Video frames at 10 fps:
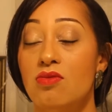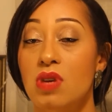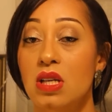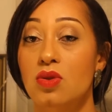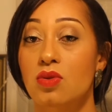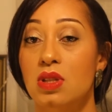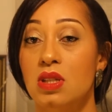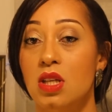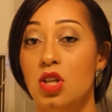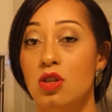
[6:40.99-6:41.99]

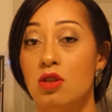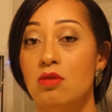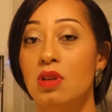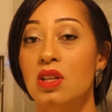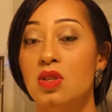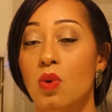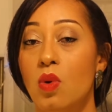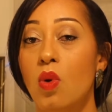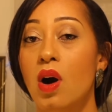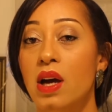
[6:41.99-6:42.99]
resources that you need to
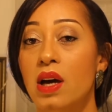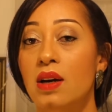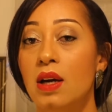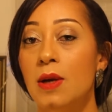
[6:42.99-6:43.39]
acquire